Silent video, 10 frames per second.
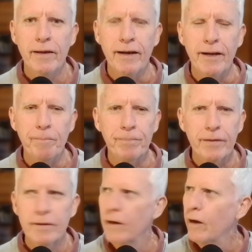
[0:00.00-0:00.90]

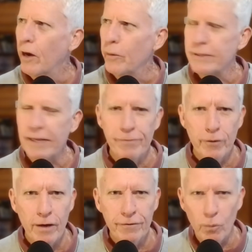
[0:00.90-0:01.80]
I would say if
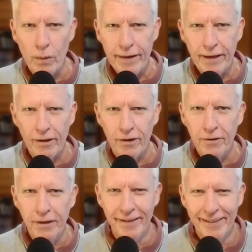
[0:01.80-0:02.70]
you're after one
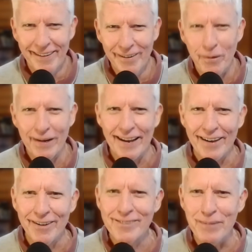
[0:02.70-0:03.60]
aloe, one
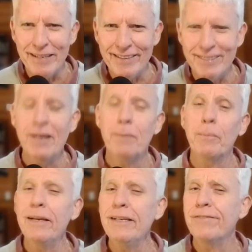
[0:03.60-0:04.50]
aloe species,
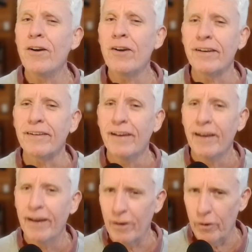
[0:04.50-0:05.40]
please find
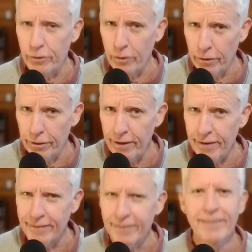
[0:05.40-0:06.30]
Aloe dorotheae.
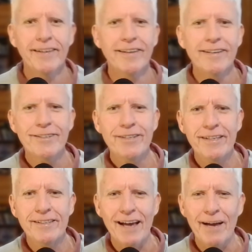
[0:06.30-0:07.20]
She
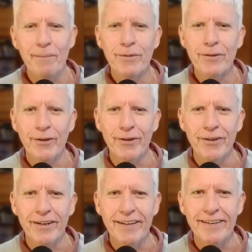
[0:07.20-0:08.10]
is
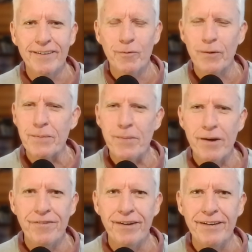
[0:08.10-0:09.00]
absolutely one of
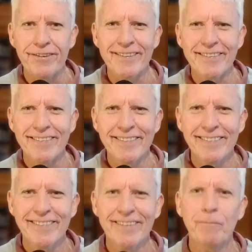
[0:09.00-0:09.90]
my favorites.
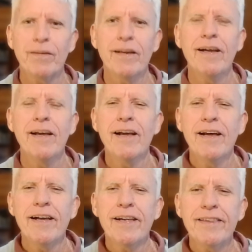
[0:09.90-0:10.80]

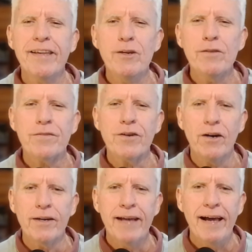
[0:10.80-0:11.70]
Then you've
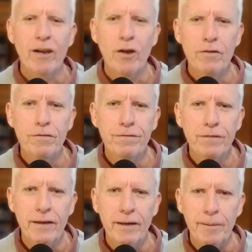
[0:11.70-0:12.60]
got Aloe
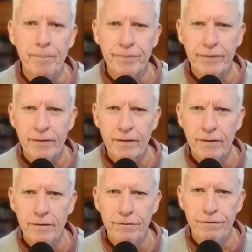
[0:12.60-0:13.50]

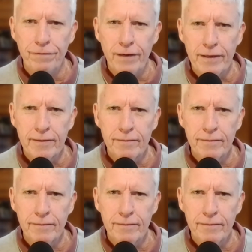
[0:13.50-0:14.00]
flex.